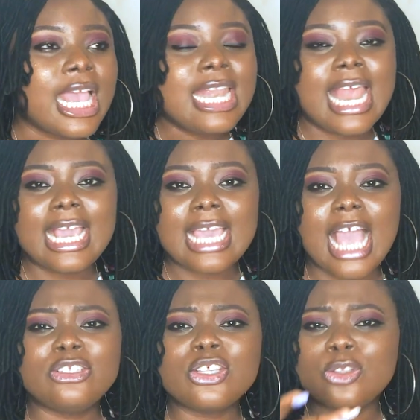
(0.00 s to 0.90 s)
like,
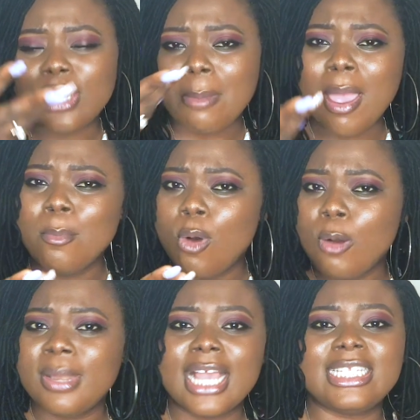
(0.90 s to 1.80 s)
I just saw that my
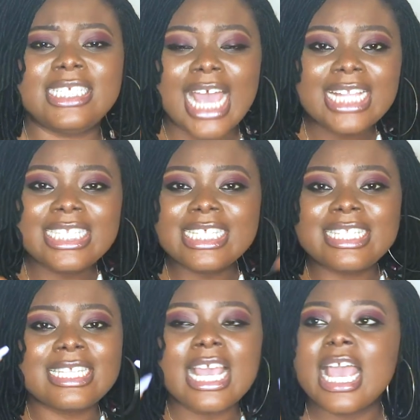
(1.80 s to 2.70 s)
mom, like, she had this,